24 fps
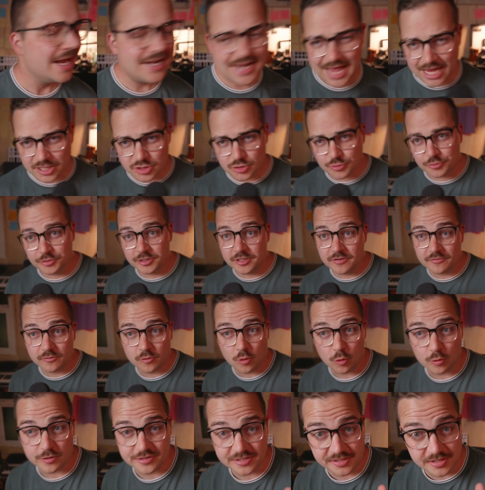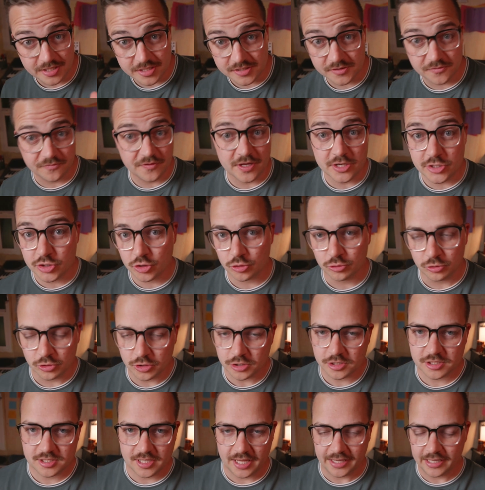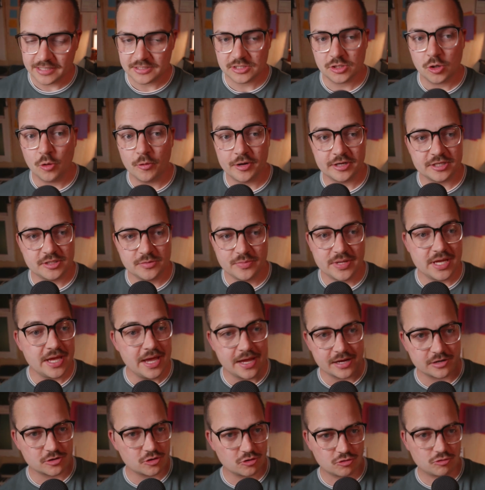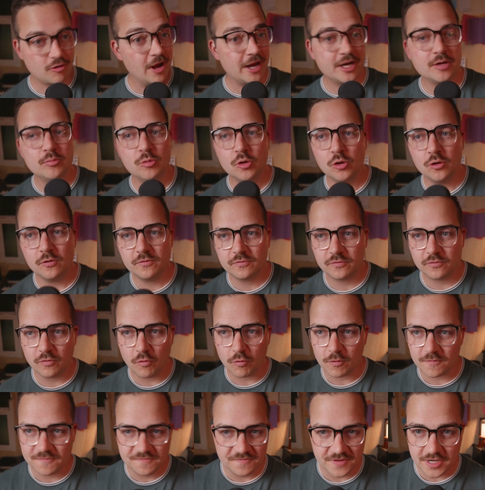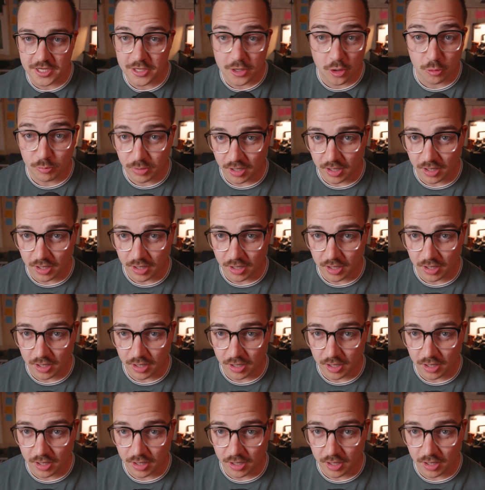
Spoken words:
And naturally, of course, this feature looks like it's going to be incredible for video